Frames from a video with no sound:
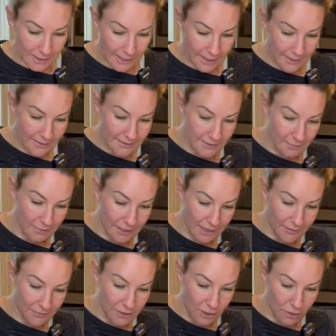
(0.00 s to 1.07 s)
had some
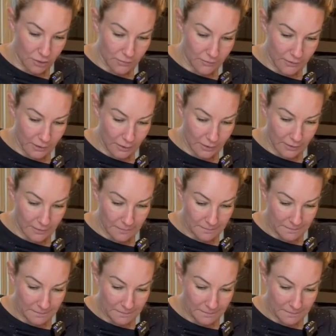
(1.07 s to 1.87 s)
leftover